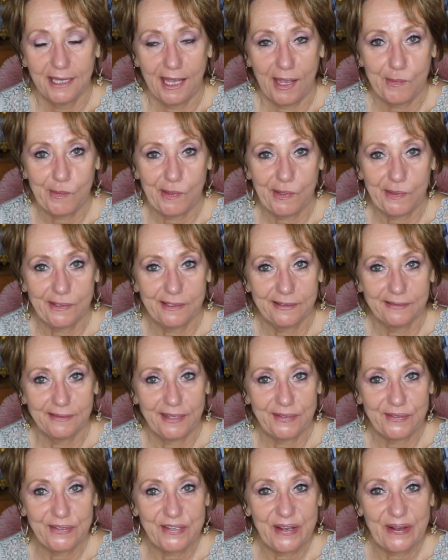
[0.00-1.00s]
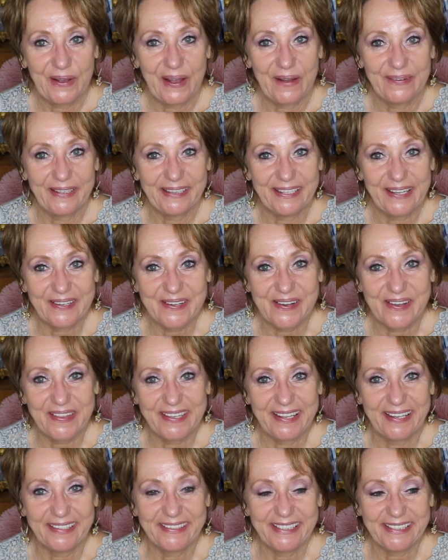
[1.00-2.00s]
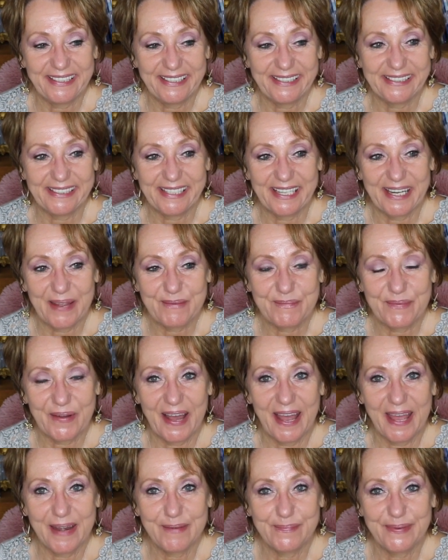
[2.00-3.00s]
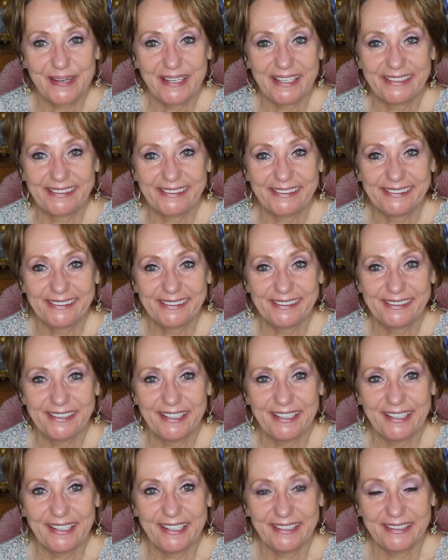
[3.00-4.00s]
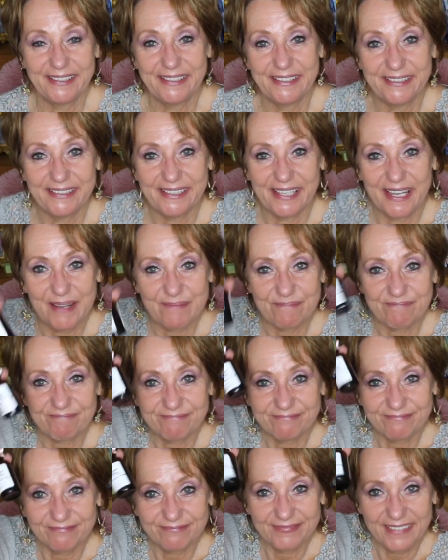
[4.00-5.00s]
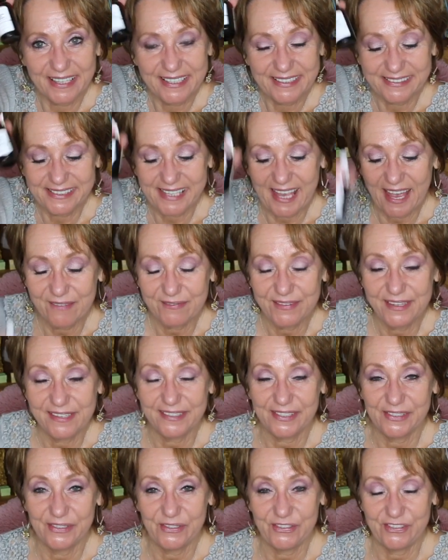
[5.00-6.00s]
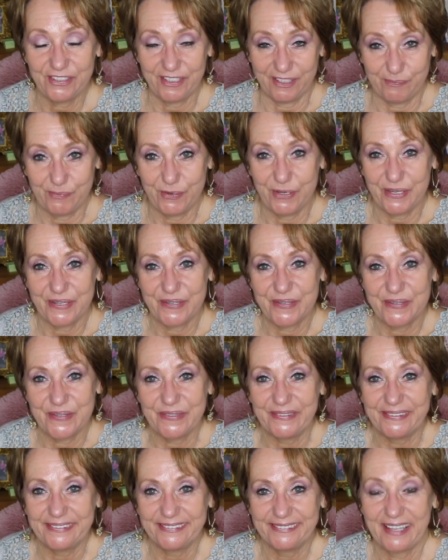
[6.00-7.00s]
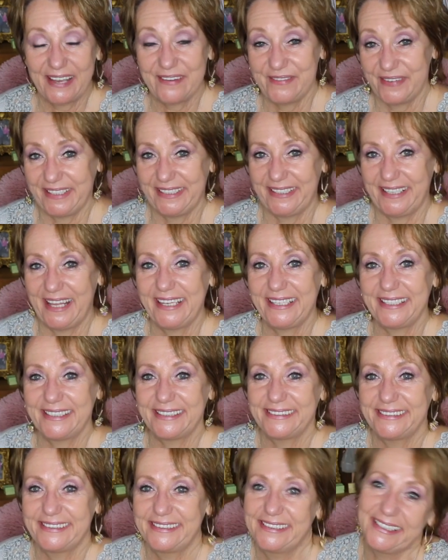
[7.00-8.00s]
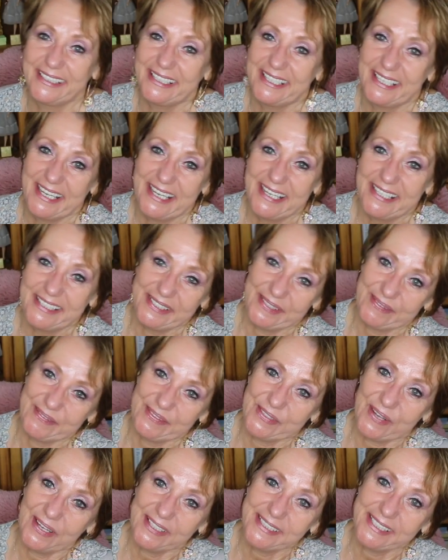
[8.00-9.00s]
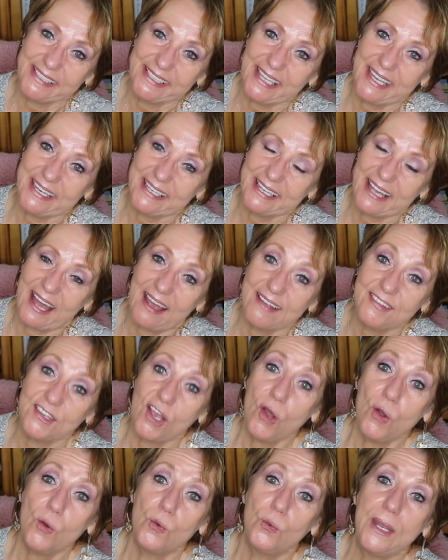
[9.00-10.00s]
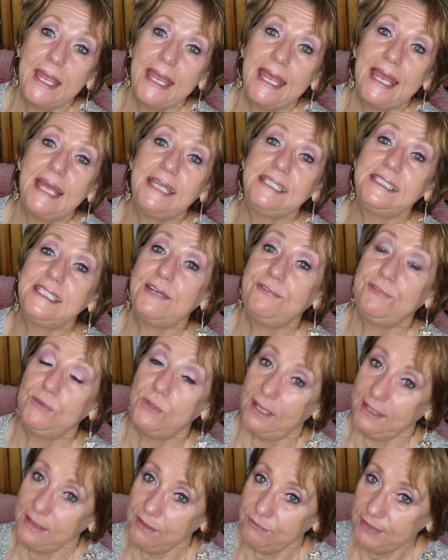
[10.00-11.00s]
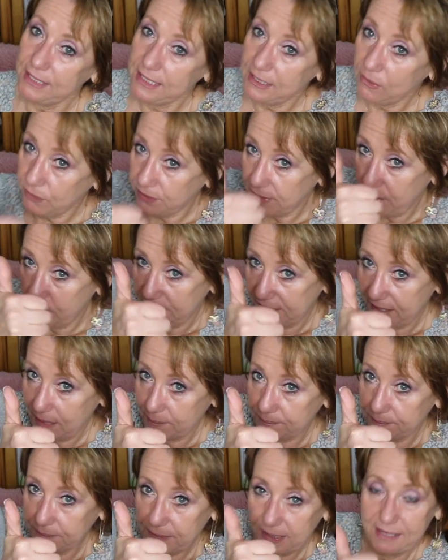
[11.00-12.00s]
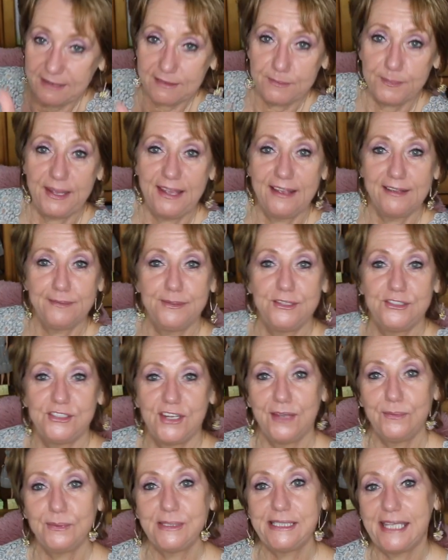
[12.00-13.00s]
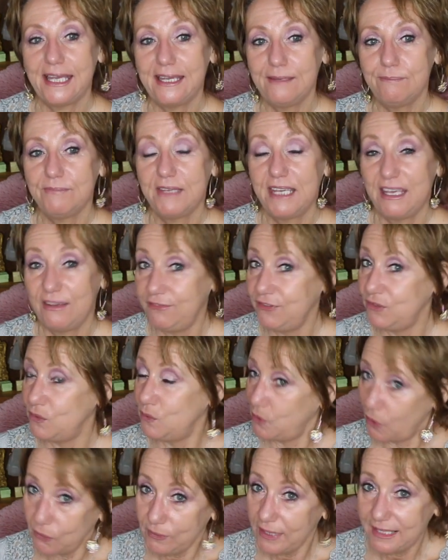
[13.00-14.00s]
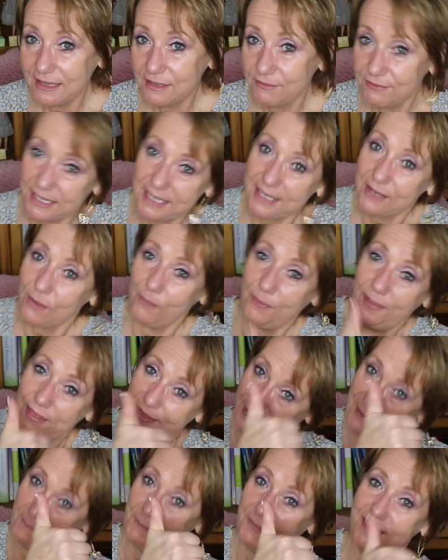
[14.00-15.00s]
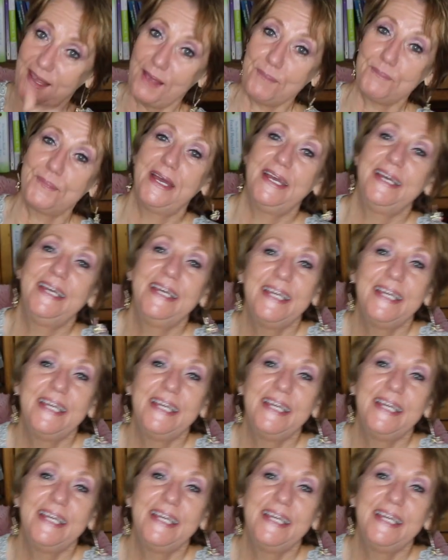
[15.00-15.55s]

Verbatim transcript: I'm going to let you know how I like all the other things that I bought. But uh, this is, um, this caffeine solution's pretty cool. I really like it. So talk to you later, guys. Oh, and if you like the video, thumbs up. And as my husband Jay would say, if you don't like the video, thumbs up.